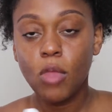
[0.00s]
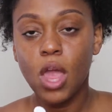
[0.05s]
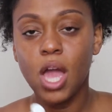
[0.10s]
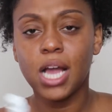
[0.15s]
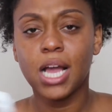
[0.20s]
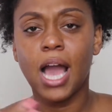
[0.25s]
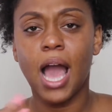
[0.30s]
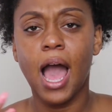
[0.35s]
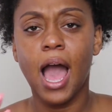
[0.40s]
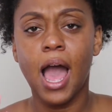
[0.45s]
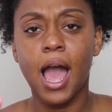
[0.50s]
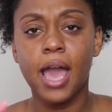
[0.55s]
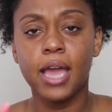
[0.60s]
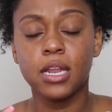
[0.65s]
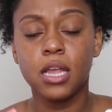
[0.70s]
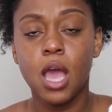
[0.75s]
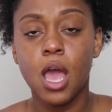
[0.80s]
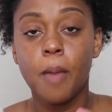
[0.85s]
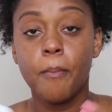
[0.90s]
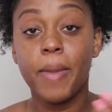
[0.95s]
a
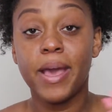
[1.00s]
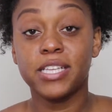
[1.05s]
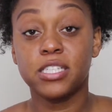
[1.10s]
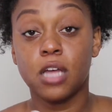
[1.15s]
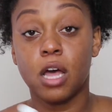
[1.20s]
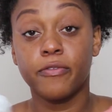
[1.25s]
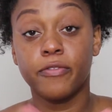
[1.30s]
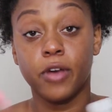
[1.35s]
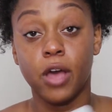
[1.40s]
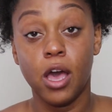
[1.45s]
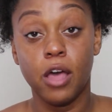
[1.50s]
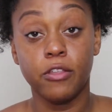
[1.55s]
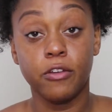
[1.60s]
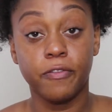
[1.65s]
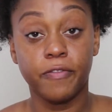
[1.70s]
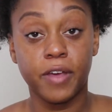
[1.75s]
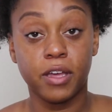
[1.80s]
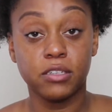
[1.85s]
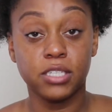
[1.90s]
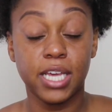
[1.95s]
guide based off of other
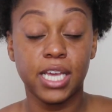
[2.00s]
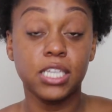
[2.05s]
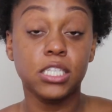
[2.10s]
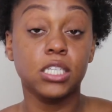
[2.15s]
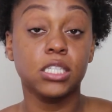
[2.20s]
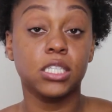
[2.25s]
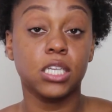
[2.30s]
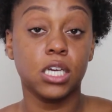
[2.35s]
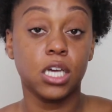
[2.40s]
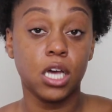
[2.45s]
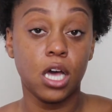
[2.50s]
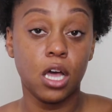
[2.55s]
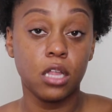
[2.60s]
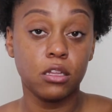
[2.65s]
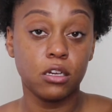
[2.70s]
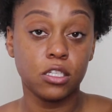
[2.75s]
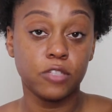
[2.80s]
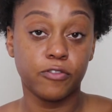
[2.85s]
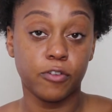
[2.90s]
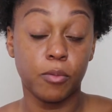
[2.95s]
foundations and
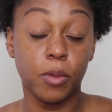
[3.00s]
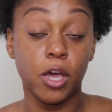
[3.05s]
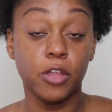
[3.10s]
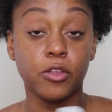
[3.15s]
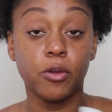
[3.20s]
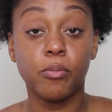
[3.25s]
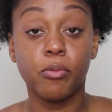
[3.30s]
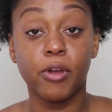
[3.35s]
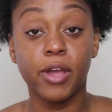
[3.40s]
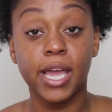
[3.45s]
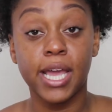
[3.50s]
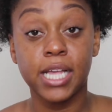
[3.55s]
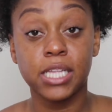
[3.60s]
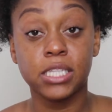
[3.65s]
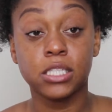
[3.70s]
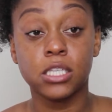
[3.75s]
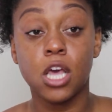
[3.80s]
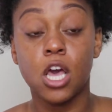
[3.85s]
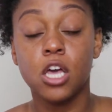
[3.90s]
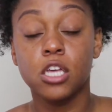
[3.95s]
colors from other
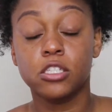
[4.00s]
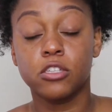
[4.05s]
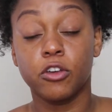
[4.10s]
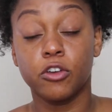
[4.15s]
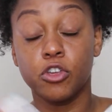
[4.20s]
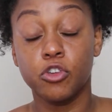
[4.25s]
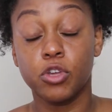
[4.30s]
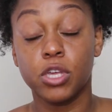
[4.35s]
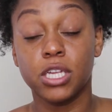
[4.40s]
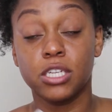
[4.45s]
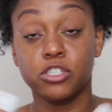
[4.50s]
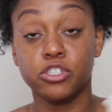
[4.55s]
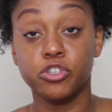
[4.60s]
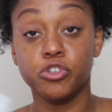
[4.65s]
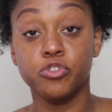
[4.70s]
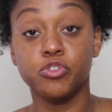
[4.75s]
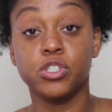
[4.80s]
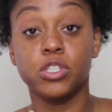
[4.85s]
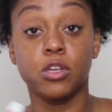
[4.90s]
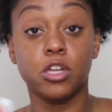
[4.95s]
brands, so you can
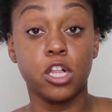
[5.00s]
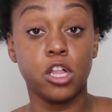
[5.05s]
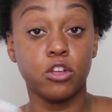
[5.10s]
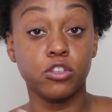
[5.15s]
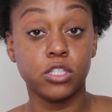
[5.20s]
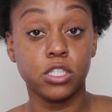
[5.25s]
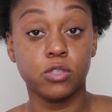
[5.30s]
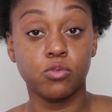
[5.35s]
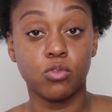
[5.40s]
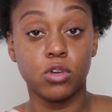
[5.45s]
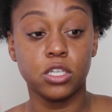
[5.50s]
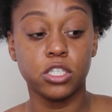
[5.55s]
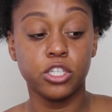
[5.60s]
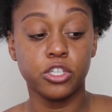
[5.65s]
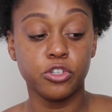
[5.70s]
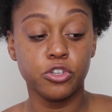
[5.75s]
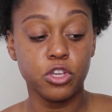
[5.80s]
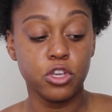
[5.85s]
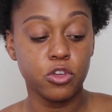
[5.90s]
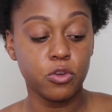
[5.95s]
choose the closest one
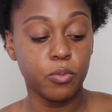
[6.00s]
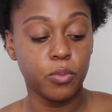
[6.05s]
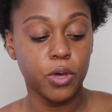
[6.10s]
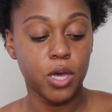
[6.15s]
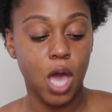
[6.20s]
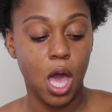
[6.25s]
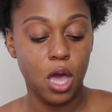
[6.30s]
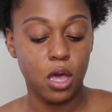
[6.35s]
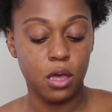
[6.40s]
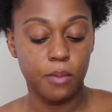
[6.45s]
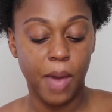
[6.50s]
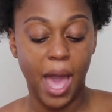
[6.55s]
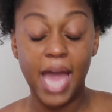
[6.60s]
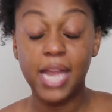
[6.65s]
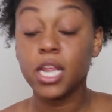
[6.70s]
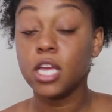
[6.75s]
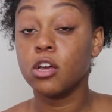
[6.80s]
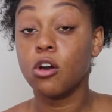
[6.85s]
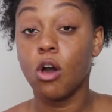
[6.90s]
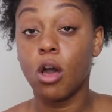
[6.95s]
to you. But I
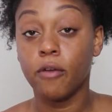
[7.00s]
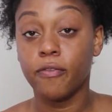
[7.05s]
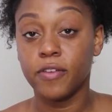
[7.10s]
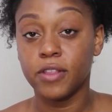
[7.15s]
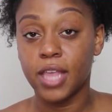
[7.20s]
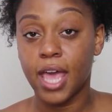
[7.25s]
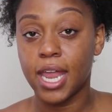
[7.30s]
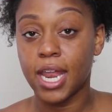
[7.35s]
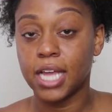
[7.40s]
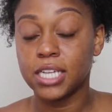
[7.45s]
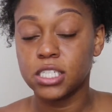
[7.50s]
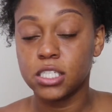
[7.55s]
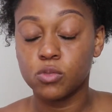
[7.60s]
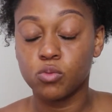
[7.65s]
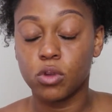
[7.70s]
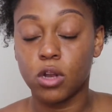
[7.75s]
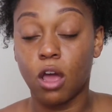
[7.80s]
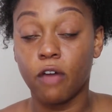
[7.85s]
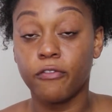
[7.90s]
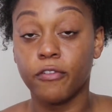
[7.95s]
didn't go off of that. I just
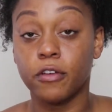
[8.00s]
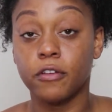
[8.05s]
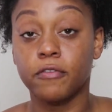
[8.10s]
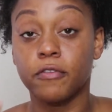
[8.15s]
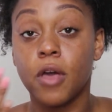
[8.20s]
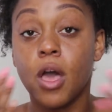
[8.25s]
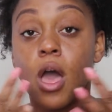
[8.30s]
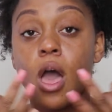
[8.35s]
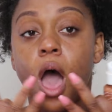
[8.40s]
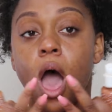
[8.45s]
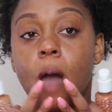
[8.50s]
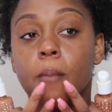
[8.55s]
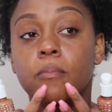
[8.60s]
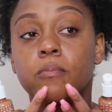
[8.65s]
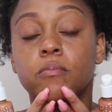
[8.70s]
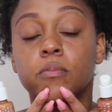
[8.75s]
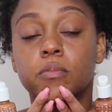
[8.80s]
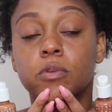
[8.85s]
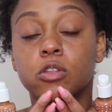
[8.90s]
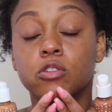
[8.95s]
went off of,
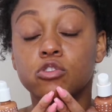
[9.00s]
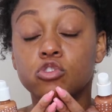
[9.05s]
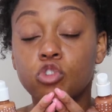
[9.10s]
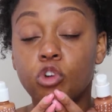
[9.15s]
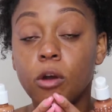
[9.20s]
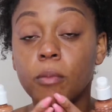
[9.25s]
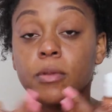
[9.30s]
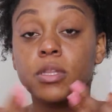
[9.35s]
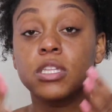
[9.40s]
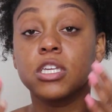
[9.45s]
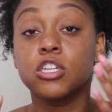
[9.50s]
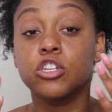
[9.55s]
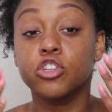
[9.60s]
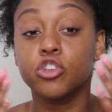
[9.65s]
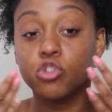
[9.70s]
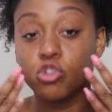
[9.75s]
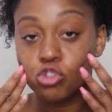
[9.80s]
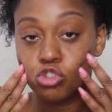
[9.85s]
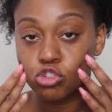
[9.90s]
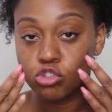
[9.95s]
I'm normally
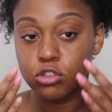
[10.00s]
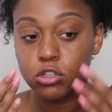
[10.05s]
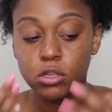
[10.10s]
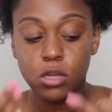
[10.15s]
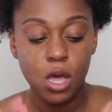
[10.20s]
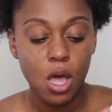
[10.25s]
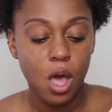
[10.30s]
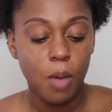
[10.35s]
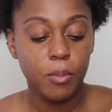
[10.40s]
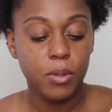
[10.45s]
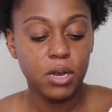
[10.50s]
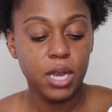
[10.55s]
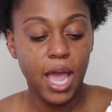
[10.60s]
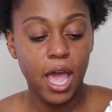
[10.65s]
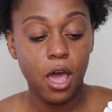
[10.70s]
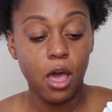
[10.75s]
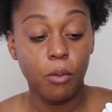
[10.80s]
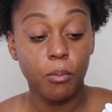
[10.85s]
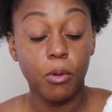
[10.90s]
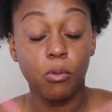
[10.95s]
neutral, but
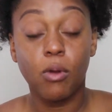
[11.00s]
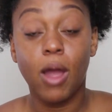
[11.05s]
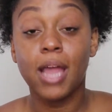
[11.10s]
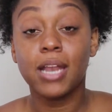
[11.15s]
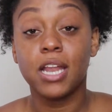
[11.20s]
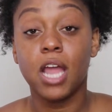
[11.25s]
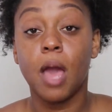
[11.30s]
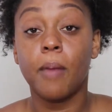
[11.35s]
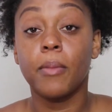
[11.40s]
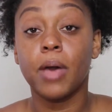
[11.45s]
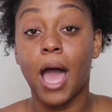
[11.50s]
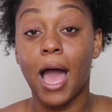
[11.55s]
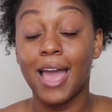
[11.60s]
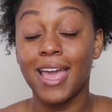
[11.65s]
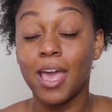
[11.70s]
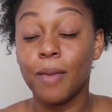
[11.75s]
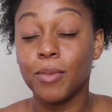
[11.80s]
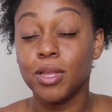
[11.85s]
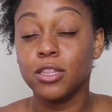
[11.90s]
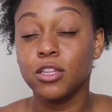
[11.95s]
right now I
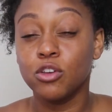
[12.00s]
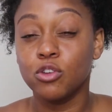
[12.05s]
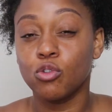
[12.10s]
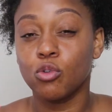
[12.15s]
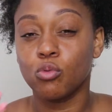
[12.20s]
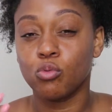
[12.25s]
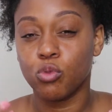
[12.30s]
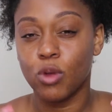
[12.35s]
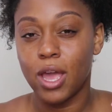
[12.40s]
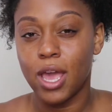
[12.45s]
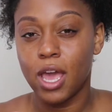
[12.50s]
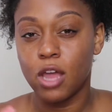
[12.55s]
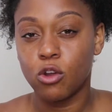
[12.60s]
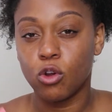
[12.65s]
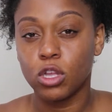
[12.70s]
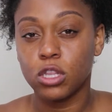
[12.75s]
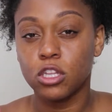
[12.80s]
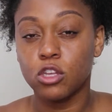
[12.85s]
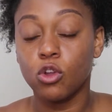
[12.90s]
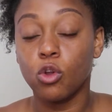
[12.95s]
am a little red
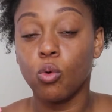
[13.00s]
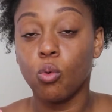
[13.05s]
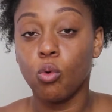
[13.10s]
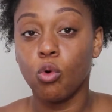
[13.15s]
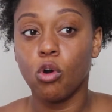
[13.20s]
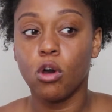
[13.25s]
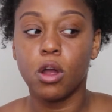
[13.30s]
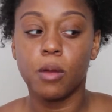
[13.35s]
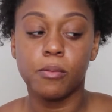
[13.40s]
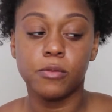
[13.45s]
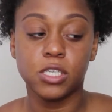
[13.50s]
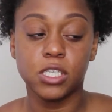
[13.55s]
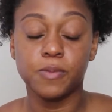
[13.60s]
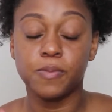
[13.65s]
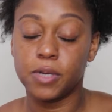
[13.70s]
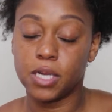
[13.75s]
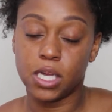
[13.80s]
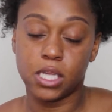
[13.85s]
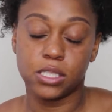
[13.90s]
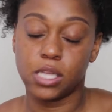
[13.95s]
or a little warm, just
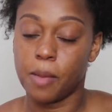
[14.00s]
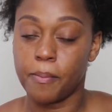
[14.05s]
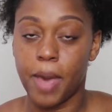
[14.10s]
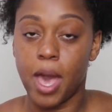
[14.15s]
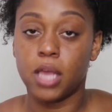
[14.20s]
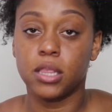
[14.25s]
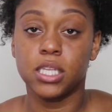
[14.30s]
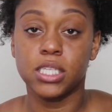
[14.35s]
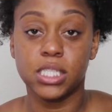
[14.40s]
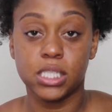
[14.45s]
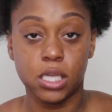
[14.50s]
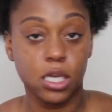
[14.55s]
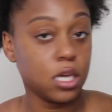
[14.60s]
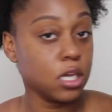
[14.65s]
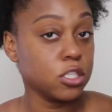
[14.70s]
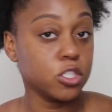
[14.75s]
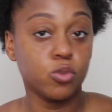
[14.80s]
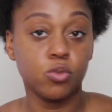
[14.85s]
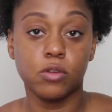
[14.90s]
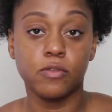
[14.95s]
because I'm out in the
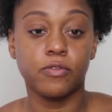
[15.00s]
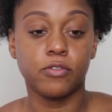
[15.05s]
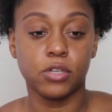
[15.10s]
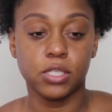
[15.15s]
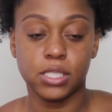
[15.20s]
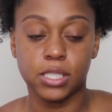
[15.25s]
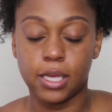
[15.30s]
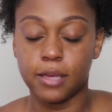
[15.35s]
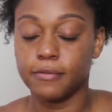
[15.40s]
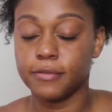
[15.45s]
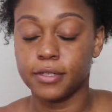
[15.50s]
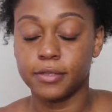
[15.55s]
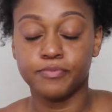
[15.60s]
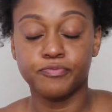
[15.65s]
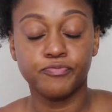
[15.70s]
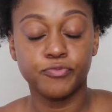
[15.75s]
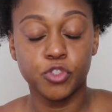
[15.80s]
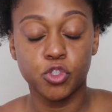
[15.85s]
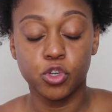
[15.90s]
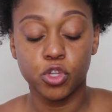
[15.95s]
sun
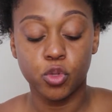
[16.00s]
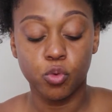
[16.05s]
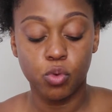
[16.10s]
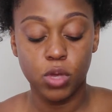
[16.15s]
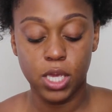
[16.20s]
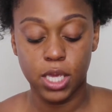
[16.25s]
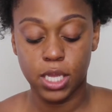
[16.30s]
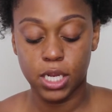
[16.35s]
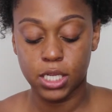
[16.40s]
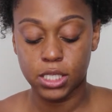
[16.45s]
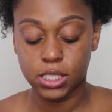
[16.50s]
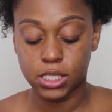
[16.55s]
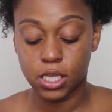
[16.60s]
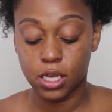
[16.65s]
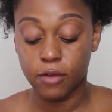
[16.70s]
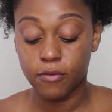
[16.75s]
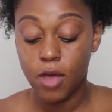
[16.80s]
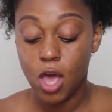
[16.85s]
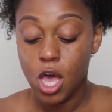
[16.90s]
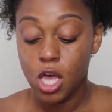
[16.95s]
24/7 during the weekend and
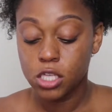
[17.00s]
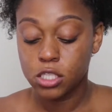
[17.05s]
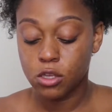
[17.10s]
stuff.